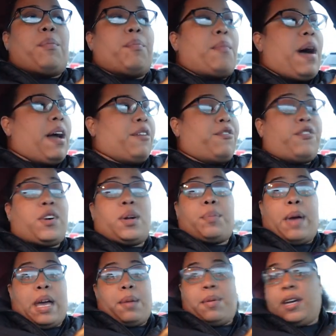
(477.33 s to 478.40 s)
my fur
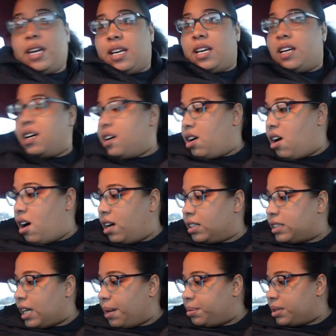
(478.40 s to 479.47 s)
baby, all
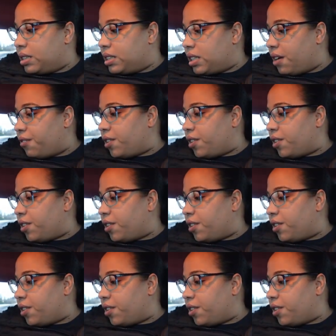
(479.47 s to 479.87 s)
types of stuff